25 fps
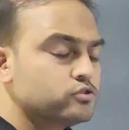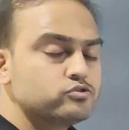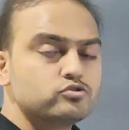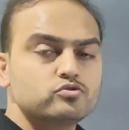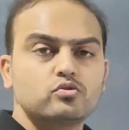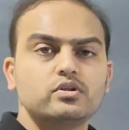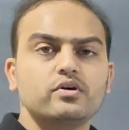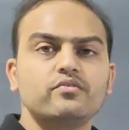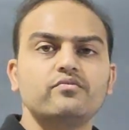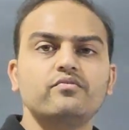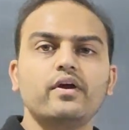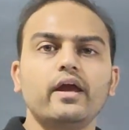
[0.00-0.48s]

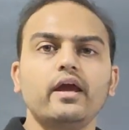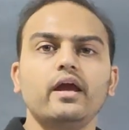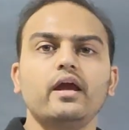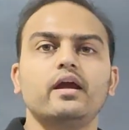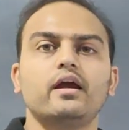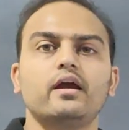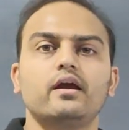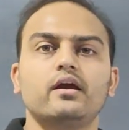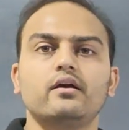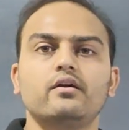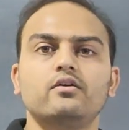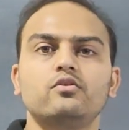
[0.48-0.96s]
So the
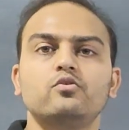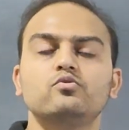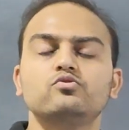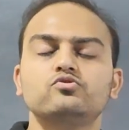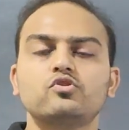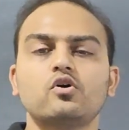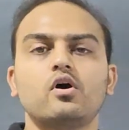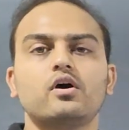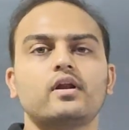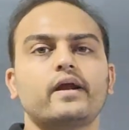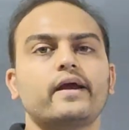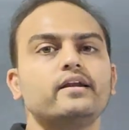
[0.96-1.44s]
way you
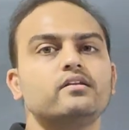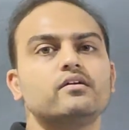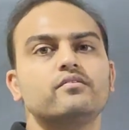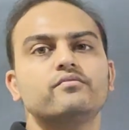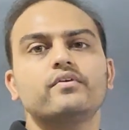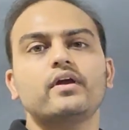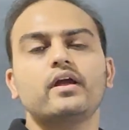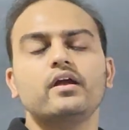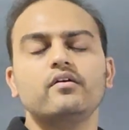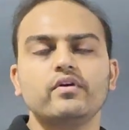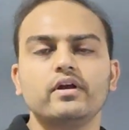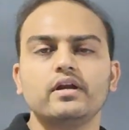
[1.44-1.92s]
saw, right, the
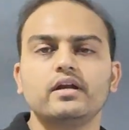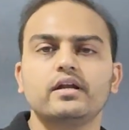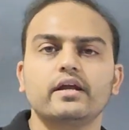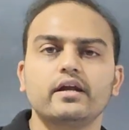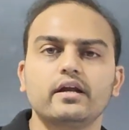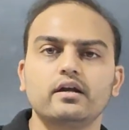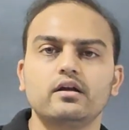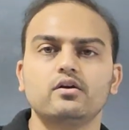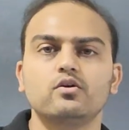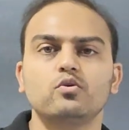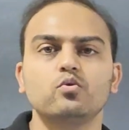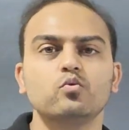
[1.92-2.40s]
way we
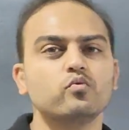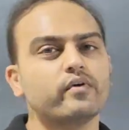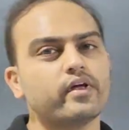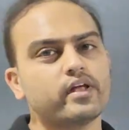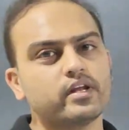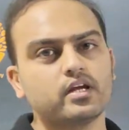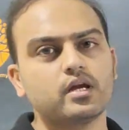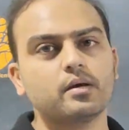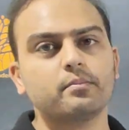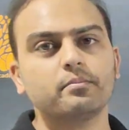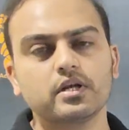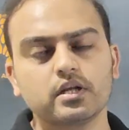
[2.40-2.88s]
did 2
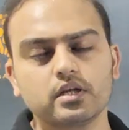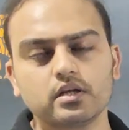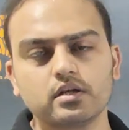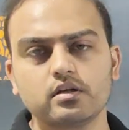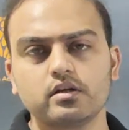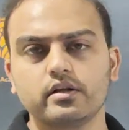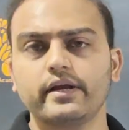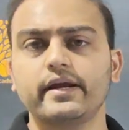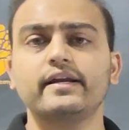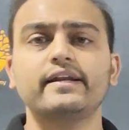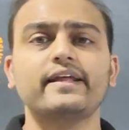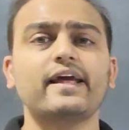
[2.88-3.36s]
variable,
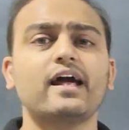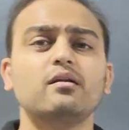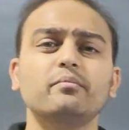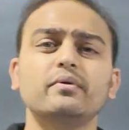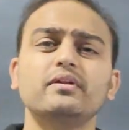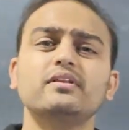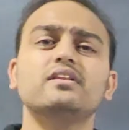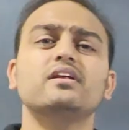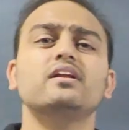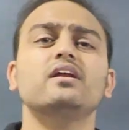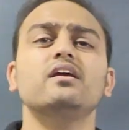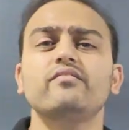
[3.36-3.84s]
it can
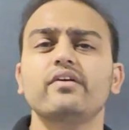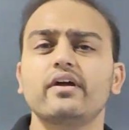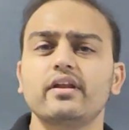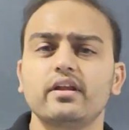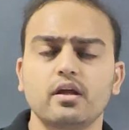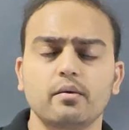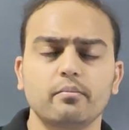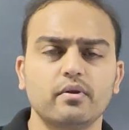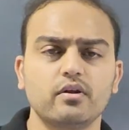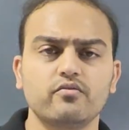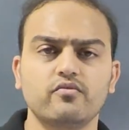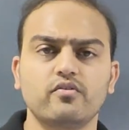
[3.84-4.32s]
be 3
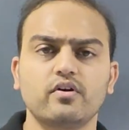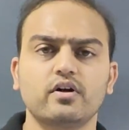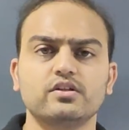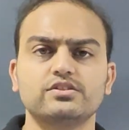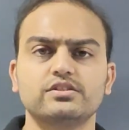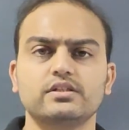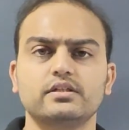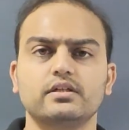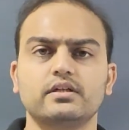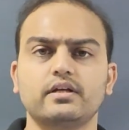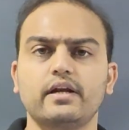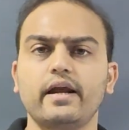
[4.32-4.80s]
variable
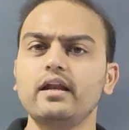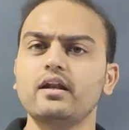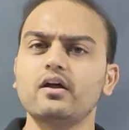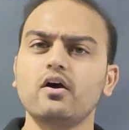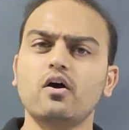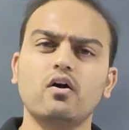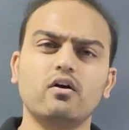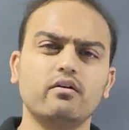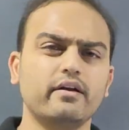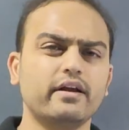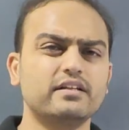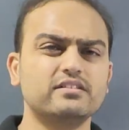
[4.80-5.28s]
function, right?
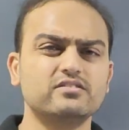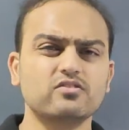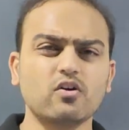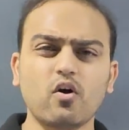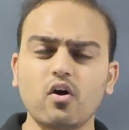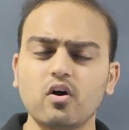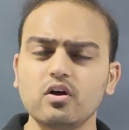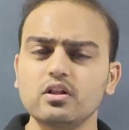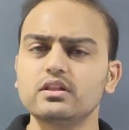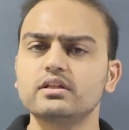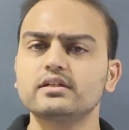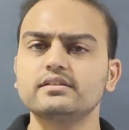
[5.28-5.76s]
It's
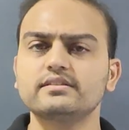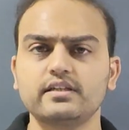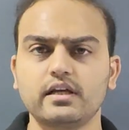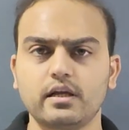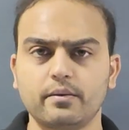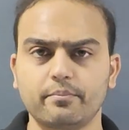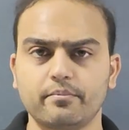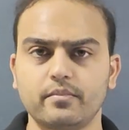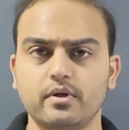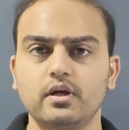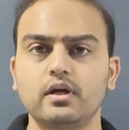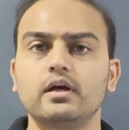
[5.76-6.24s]
all the
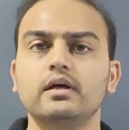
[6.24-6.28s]
same.